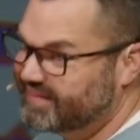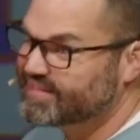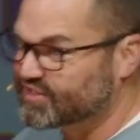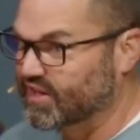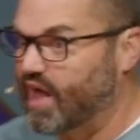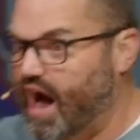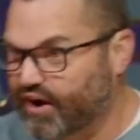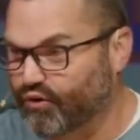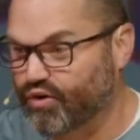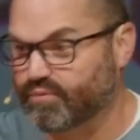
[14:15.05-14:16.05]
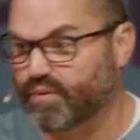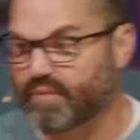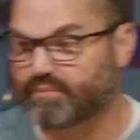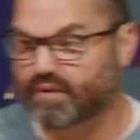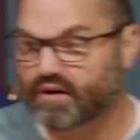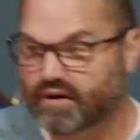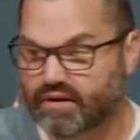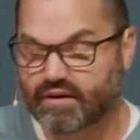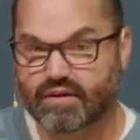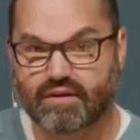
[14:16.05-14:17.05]
It's the locker room, remember?
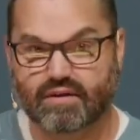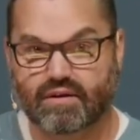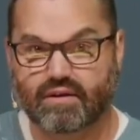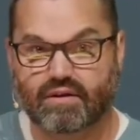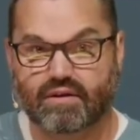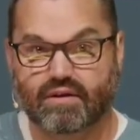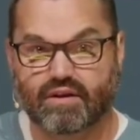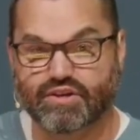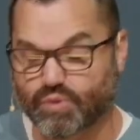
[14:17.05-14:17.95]
Is